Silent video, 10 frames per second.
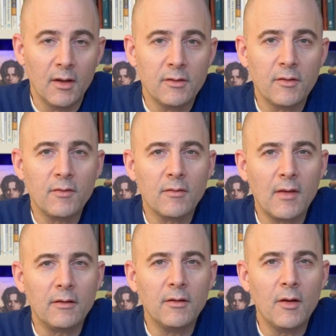Just
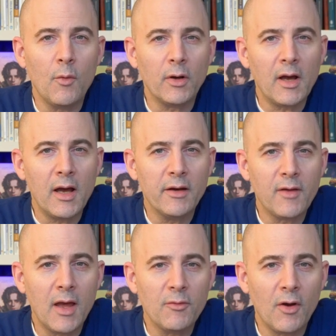exactly what kind of
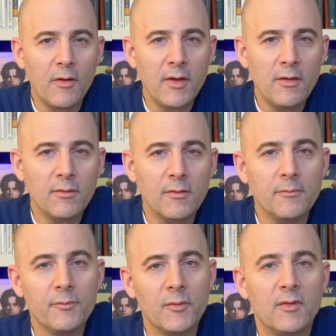games are these?
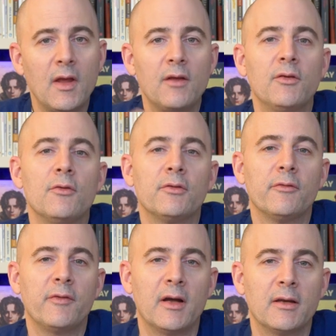Stay tuned to
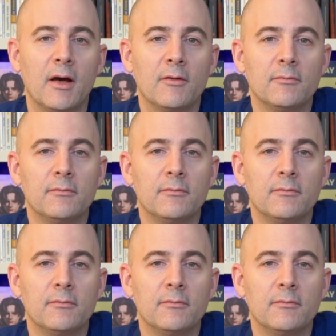find out.